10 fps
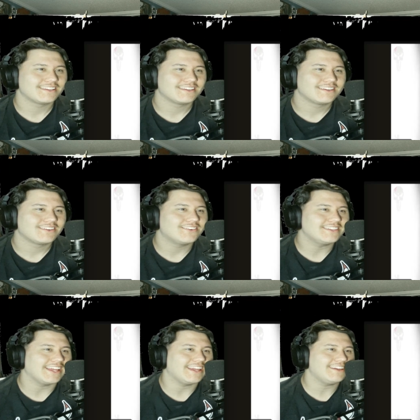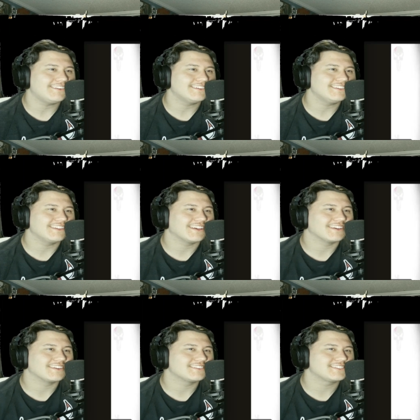What the hell is that?
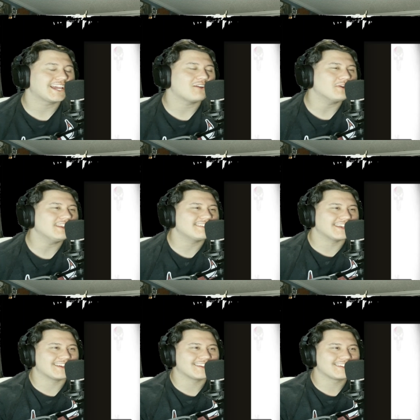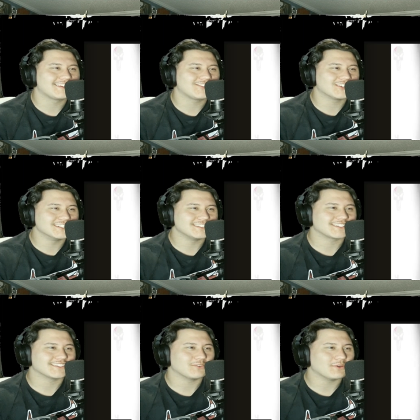Chat, what is that? Realistically,
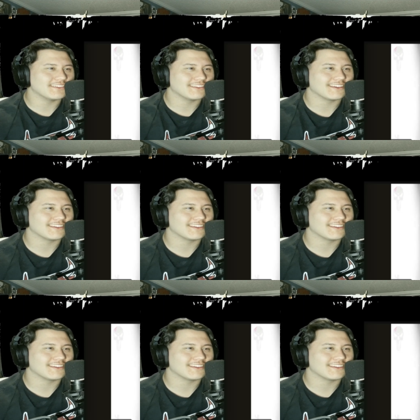sort what is transparent, that?